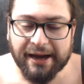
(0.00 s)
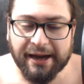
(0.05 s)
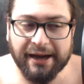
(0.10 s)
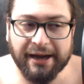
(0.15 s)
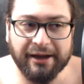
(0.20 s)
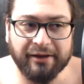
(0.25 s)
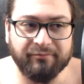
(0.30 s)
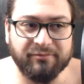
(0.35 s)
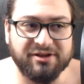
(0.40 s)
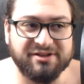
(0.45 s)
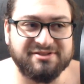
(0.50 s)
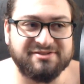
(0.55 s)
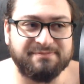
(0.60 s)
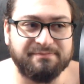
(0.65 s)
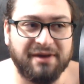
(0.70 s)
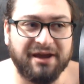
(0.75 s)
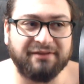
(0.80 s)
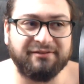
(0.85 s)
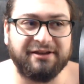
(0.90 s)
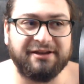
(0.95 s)
It's
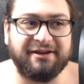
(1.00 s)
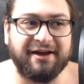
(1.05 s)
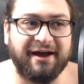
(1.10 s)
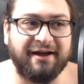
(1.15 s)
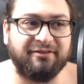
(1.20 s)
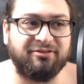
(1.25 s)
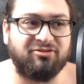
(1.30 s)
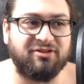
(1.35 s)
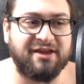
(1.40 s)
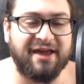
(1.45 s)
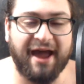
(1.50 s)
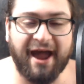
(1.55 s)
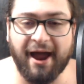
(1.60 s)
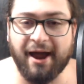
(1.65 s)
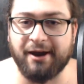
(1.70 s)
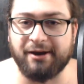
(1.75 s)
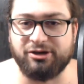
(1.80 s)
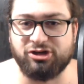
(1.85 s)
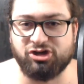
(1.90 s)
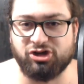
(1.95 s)
mainly got the
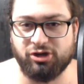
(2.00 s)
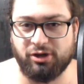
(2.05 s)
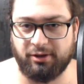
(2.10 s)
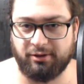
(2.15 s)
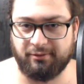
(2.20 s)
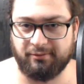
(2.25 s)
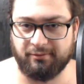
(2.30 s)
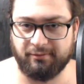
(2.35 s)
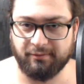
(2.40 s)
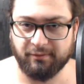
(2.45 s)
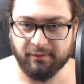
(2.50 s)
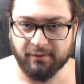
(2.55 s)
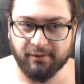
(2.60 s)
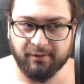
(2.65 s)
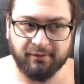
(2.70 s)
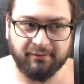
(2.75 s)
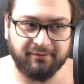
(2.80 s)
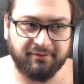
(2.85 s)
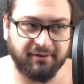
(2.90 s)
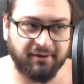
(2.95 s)
action,
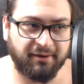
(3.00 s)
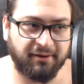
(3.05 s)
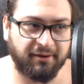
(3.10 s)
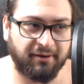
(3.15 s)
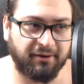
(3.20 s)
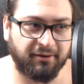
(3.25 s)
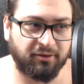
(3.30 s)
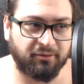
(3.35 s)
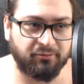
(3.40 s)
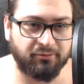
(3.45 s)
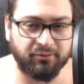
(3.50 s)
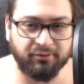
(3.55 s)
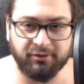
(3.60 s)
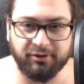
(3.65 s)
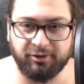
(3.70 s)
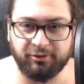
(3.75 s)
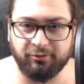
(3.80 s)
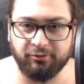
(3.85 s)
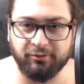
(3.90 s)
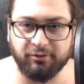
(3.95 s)
the really
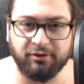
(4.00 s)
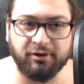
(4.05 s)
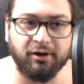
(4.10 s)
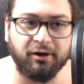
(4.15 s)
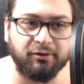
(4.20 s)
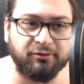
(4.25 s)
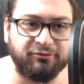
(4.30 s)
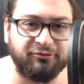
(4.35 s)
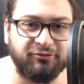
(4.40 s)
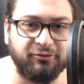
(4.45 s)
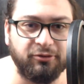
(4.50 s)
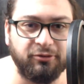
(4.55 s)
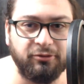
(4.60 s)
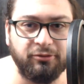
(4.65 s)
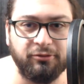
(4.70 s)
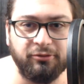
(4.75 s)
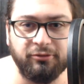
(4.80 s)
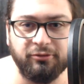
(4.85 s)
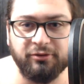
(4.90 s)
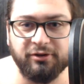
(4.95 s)
cool kung
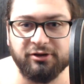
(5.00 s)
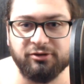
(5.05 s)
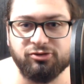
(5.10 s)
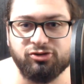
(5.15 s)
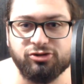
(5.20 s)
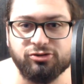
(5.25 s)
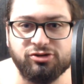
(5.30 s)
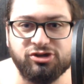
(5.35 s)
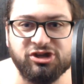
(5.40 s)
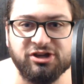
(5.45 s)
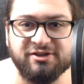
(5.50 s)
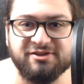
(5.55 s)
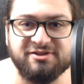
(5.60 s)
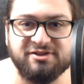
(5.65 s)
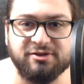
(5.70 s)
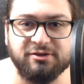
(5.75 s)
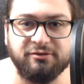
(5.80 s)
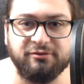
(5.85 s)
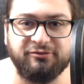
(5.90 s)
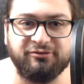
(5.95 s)
fu and
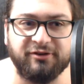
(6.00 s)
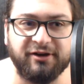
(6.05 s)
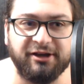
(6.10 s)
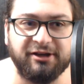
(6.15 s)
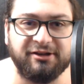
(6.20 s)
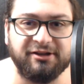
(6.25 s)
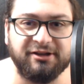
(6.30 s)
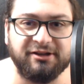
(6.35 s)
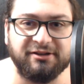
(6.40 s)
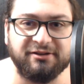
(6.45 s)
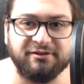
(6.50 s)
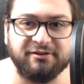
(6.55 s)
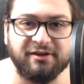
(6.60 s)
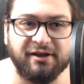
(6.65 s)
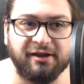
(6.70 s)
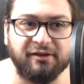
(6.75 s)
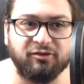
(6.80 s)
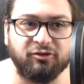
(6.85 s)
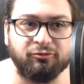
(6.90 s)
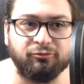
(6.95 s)
jujitsu fighting,
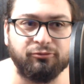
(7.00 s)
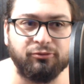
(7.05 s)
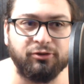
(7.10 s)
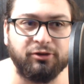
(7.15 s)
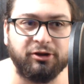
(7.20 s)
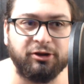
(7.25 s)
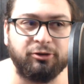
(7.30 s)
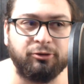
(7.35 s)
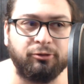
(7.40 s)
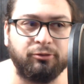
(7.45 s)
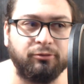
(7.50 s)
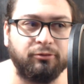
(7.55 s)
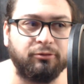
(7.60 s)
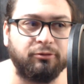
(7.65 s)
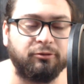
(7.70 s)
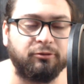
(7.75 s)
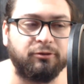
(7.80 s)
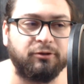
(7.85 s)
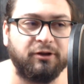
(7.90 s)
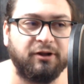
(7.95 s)
and the really
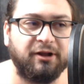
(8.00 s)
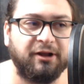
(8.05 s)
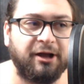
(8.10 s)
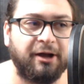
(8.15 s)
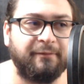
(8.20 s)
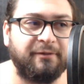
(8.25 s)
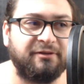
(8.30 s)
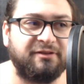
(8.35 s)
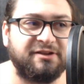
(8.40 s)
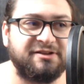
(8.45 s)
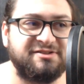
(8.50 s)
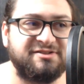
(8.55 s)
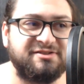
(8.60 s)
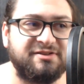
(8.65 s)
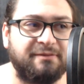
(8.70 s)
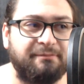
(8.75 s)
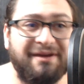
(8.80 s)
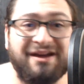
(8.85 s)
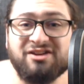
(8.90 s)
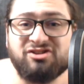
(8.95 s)
cool. I mean, this
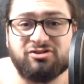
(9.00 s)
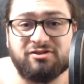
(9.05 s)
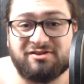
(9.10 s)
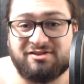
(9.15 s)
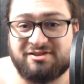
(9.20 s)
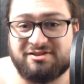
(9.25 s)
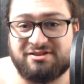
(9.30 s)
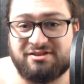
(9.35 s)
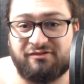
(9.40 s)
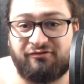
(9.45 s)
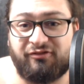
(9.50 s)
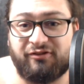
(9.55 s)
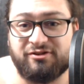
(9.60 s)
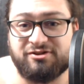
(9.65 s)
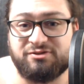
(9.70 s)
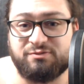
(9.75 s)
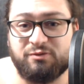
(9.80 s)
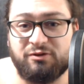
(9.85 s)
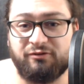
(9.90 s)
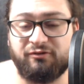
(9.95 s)
Matrix is the
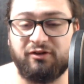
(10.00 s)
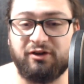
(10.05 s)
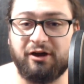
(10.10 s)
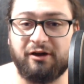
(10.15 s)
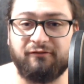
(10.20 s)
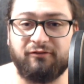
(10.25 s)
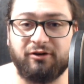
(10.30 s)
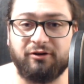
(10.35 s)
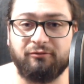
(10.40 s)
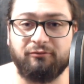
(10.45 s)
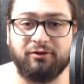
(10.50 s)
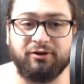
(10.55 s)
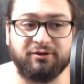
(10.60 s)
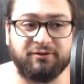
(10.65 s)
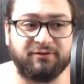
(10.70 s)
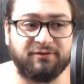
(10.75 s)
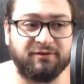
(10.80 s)
first movie ever with